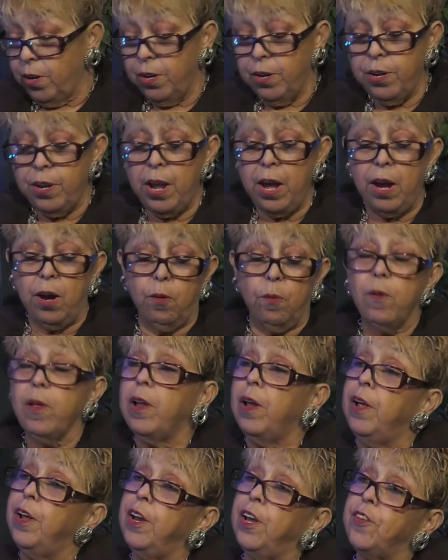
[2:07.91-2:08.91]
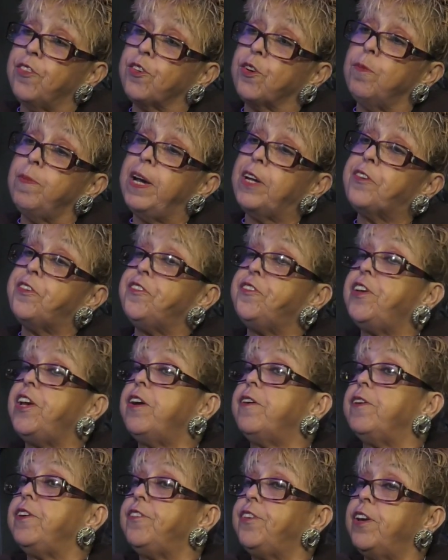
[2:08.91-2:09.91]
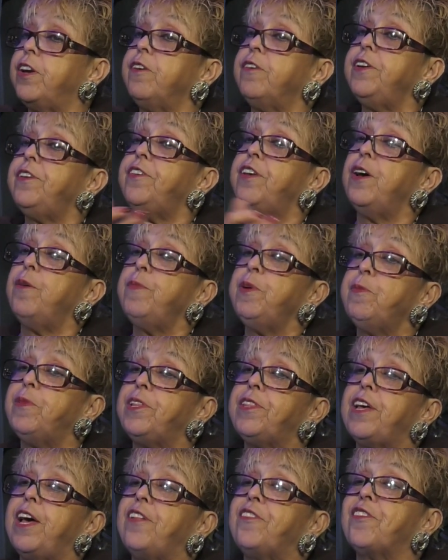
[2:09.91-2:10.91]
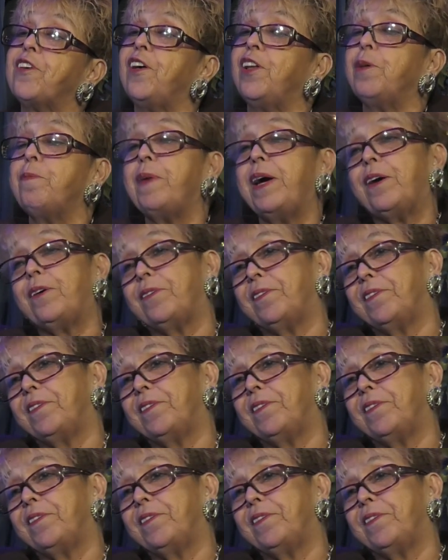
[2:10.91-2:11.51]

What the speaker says: Now, let's go back to Terri. Terri, tell me what that's all about.